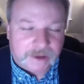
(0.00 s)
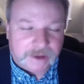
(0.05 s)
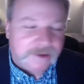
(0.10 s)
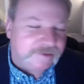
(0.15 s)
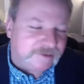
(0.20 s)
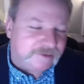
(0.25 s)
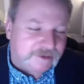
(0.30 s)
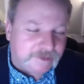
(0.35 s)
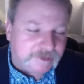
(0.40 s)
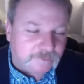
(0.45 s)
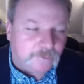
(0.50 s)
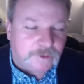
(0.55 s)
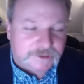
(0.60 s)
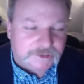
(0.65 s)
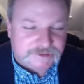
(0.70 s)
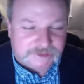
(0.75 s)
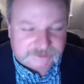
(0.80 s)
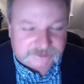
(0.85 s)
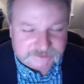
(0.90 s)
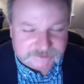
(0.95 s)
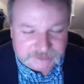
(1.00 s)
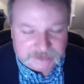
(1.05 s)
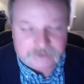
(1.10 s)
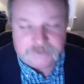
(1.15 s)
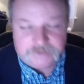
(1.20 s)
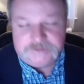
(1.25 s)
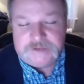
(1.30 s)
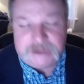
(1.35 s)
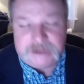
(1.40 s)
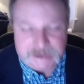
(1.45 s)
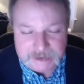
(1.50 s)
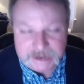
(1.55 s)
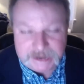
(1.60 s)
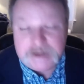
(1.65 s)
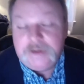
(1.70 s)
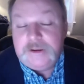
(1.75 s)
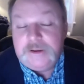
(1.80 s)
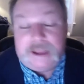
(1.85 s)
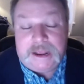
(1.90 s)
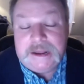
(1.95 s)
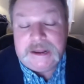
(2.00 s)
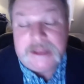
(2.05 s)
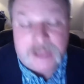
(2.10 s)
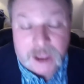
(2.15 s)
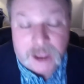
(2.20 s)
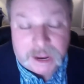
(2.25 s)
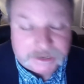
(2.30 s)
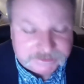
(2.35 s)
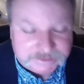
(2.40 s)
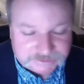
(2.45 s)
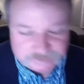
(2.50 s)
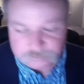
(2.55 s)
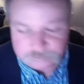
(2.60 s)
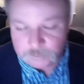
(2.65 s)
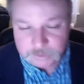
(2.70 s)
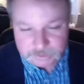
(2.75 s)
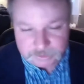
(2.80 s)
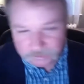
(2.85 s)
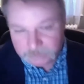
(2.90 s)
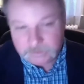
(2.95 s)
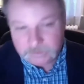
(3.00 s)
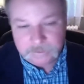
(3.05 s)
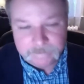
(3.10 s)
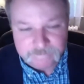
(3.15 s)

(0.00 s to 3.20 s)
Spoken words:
because I didn't want to just entertain any guy just wanting to